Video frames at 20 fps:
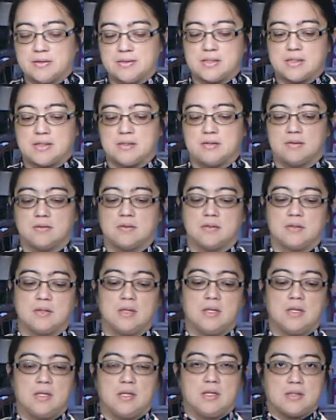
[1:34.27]
it.
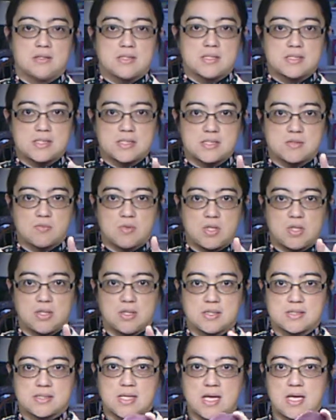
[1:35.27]
This is what it
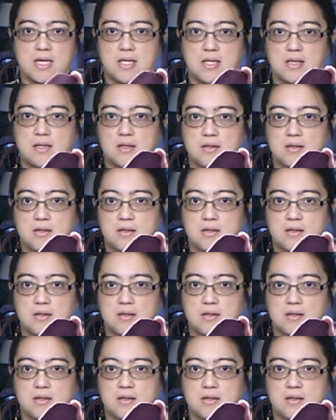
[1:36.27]
looks like.